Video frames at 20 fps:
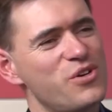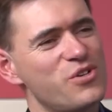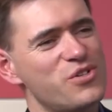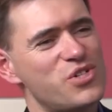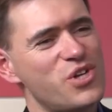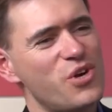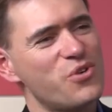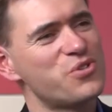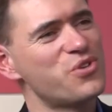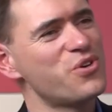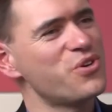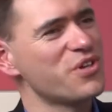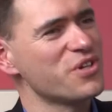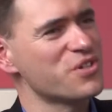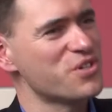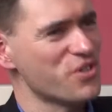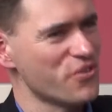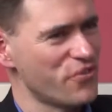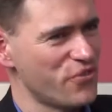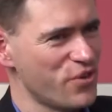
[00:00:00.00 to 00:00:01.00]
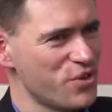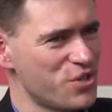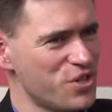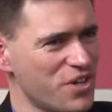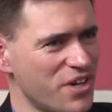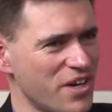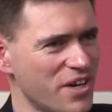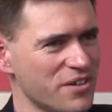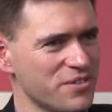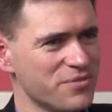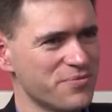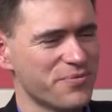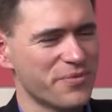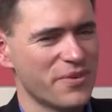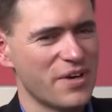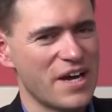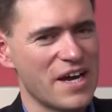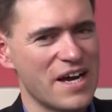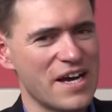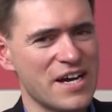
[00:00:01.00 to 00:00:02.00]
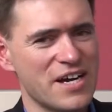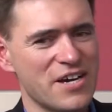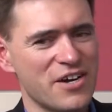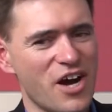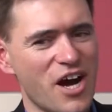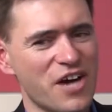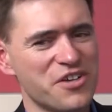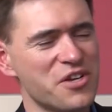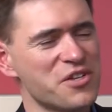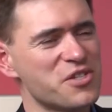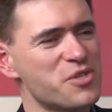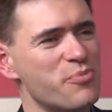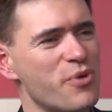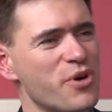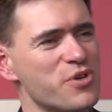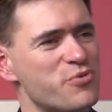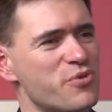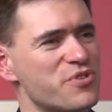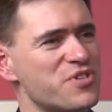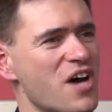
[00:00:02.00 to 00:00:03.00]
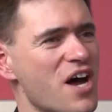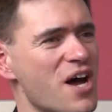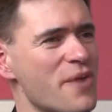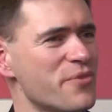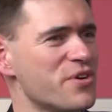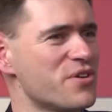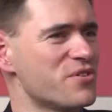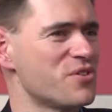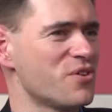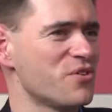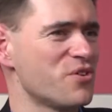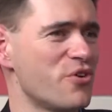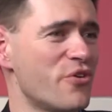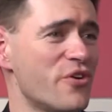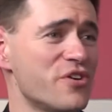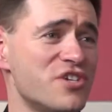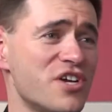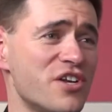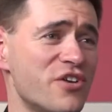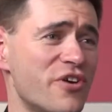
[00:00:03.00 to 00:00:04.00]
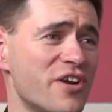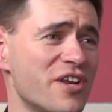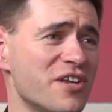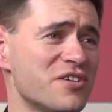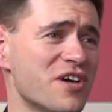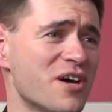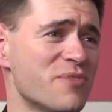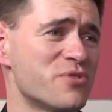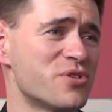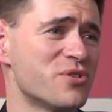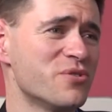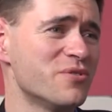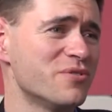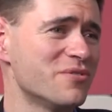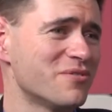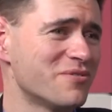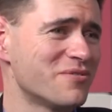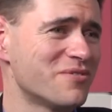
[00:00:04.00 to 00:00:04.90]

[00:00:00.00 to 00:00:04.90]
So turning to the future now, I don't suppose retirement is on your agenda anytime soon?